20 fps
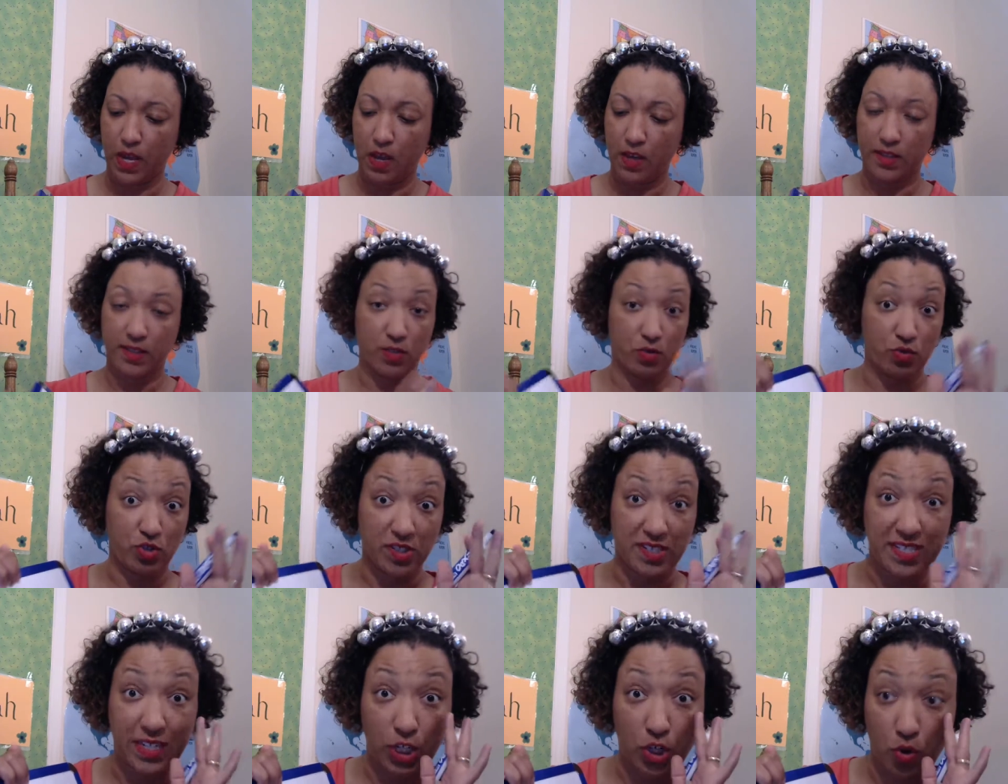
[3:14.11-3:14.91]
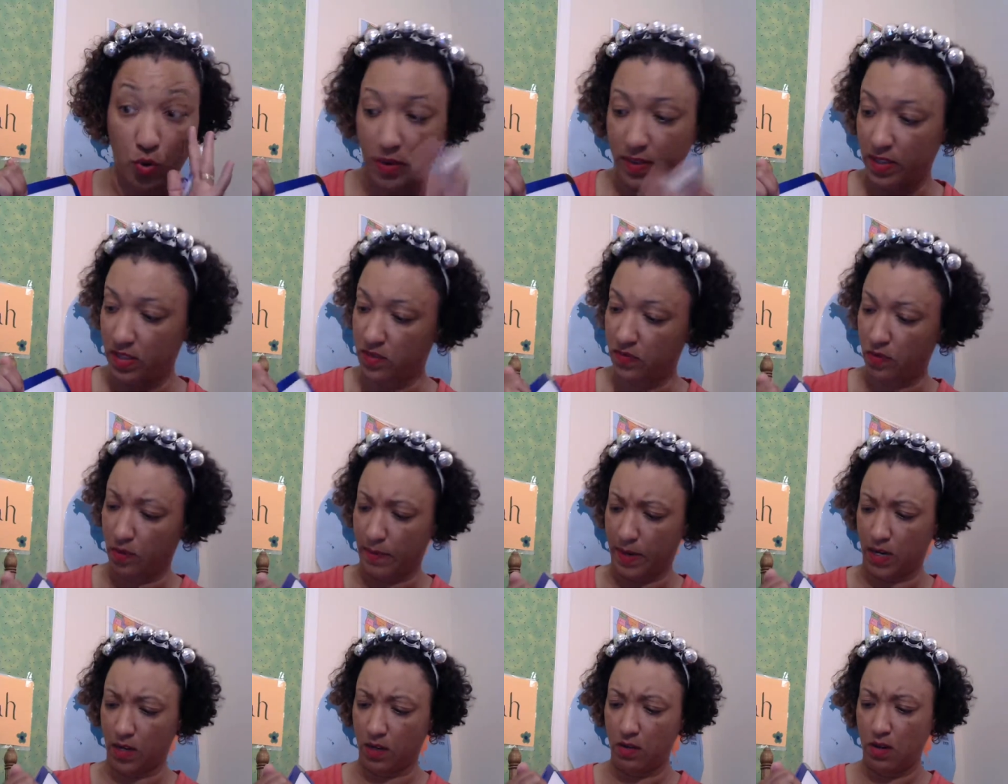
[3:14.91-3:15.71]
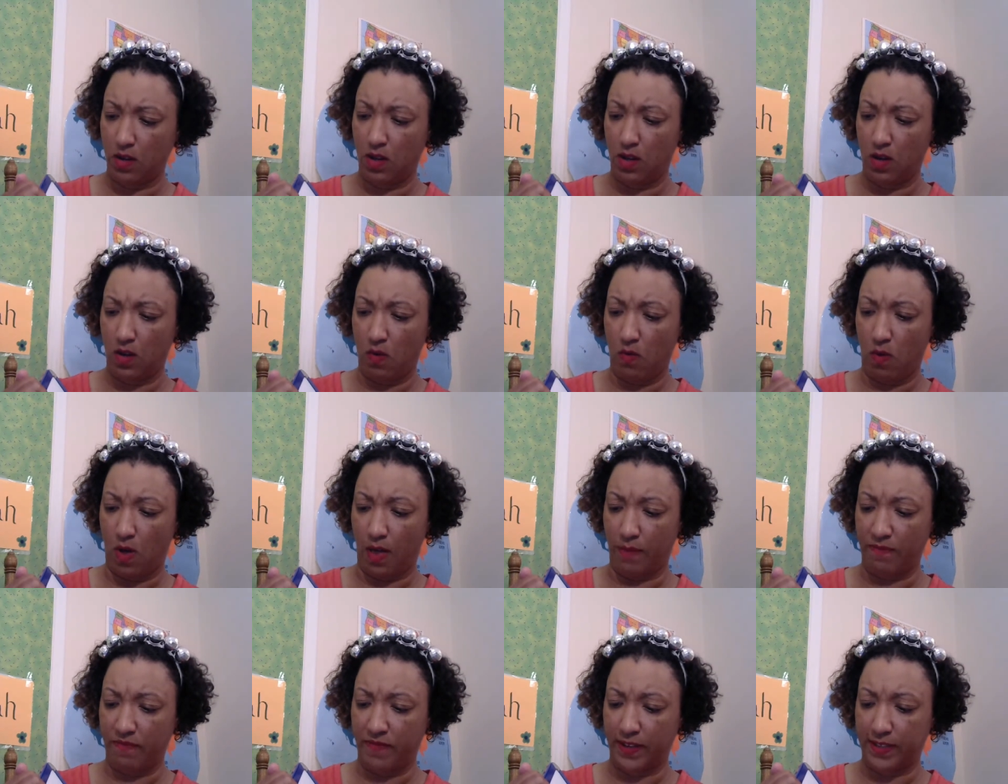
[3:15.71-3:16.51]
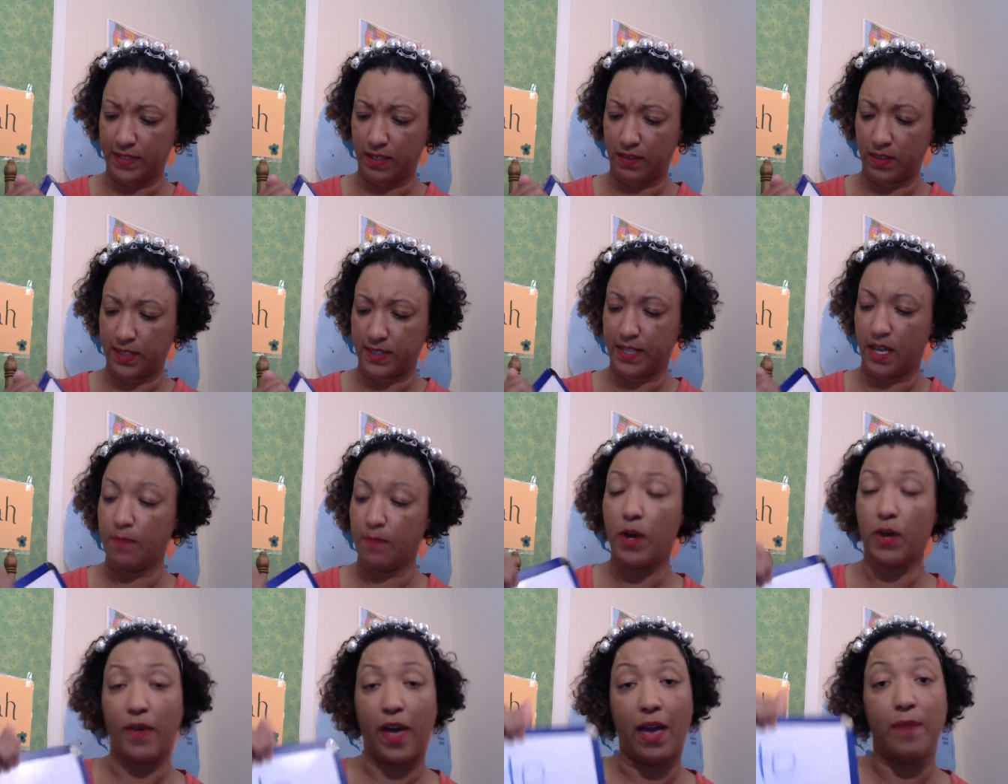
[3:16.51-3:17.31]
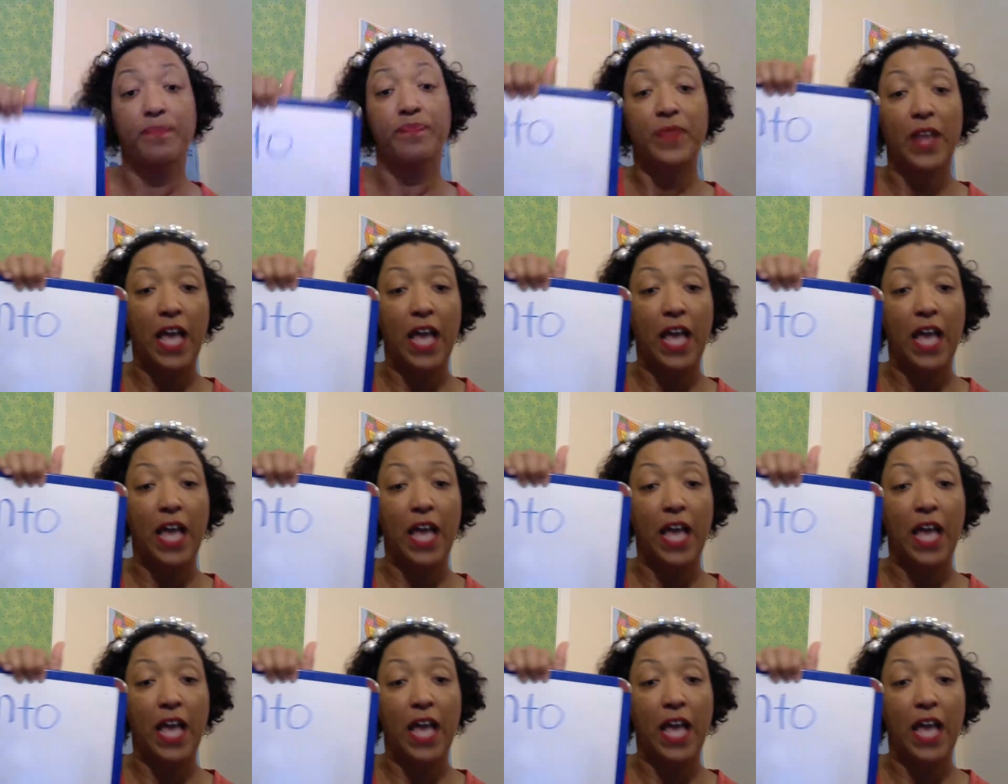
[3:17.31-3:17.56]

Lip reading: So just ignore this for a minute while I'm fixing this up. Okay,